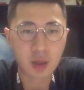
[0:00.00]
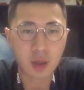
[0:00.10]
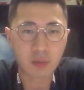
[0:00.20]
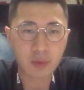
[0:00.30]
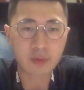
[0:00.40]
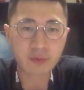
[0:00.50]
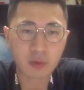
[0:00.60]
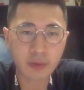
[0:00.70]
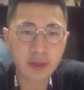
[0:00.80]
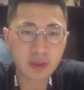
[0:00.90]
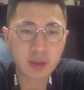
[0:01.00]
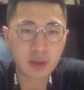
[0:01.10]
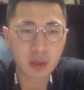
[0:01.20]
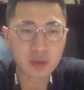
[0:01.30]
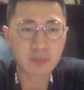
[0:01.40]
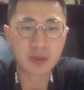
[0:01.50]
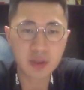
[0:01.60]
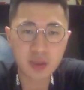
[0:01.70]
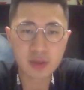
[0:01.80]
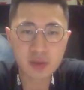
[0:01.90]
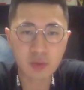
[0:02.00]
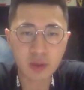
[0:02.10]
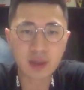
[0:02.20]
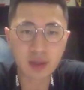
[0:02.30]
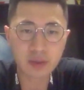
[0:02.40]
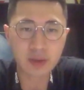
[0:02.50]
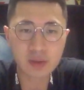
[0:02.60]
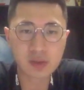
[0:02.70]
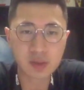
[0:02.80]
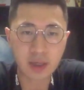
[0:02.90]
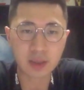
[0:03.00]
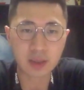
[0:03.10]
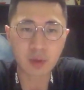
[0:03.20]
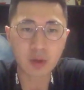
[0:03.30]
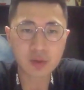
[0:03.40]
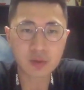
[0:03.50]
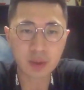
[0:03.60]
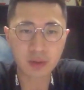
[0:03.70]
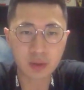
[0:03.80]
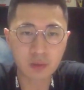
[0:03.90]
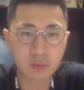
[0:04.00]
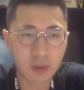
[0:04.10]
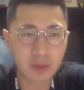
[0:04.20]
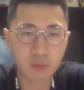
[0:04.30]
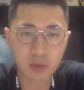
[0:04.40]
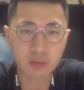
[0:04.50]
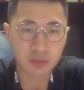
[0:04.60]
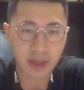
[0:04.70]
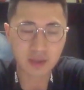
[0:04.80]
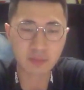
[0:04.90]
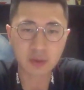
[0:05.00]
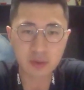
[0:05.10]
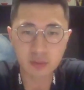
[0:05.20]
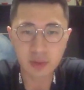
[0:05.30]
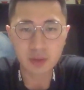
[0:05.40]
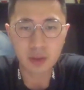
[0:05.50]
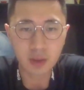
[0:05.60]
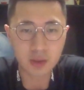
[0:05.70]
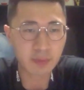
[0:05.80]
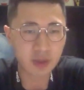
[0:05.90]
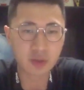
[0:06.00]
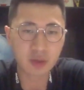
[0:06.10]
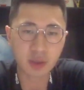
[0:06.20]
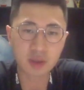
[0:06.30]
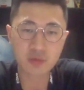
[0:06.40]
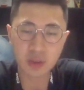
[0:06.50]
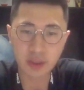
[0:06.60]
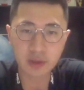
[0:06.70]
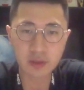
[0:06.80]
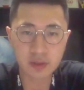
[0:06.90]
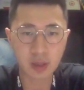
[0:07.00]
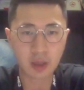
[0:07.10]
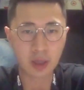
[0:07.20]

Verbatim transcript: uh, we've already spent years working on this, and we also want to know what the world has been doing, especially the industry leaders.